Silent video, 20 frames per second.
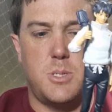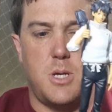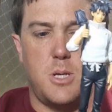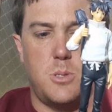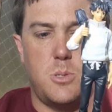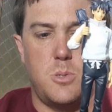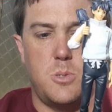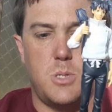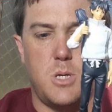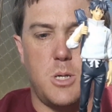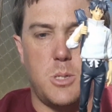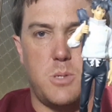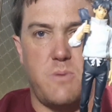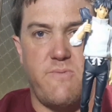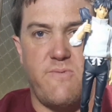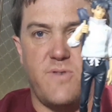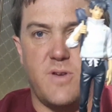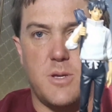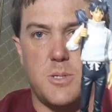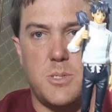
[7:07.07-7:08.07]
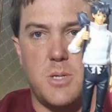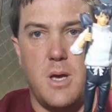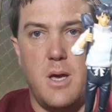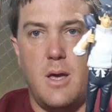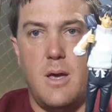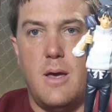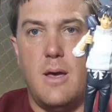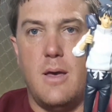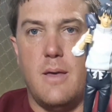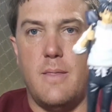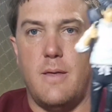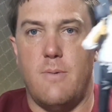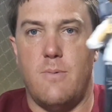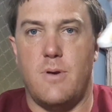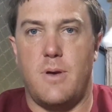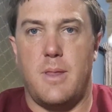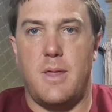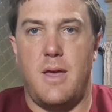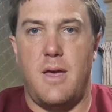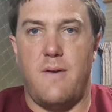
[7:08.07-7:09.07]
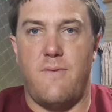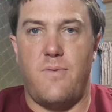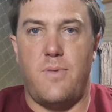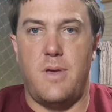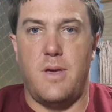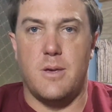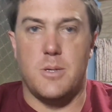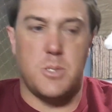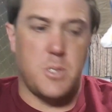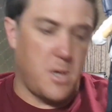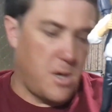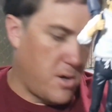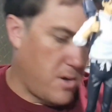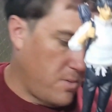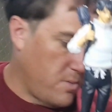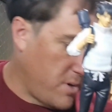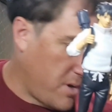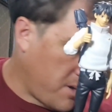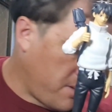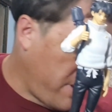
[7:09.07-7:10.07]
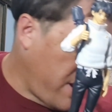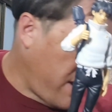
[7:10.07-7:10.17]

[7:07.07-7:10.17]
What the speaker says: statues, action figures that we're going to have there. So we've got